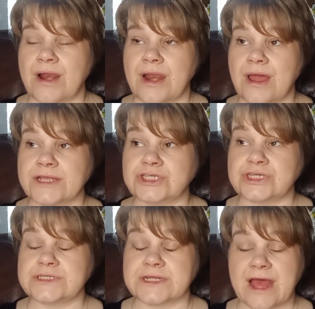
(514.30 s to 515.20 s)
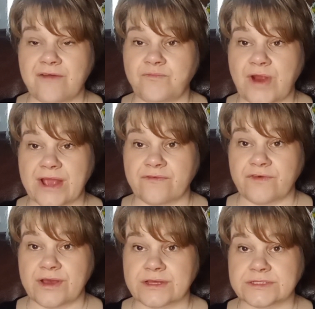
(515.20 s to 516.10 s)
like she said, have
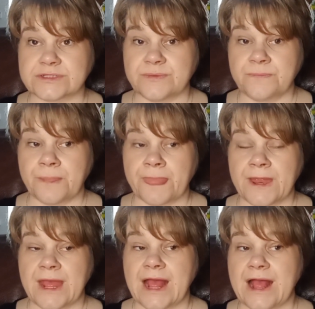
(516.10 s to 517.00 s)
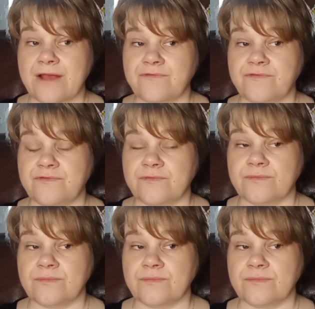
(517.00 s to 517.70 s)
breakfast, have,